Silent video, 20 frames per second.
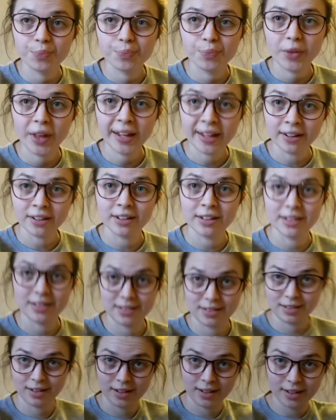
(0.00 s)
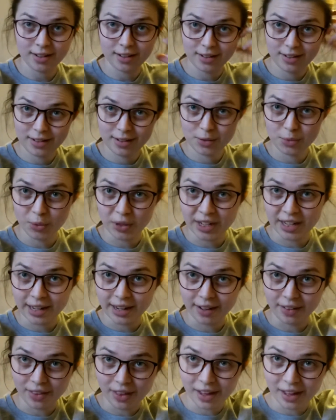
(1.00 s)
Hey guys, it's windy
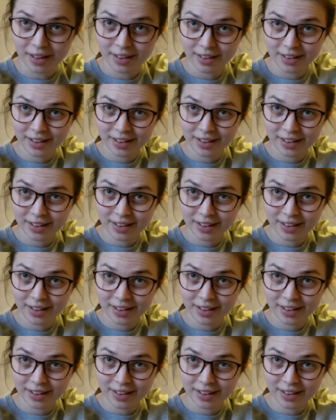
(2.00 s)
out there.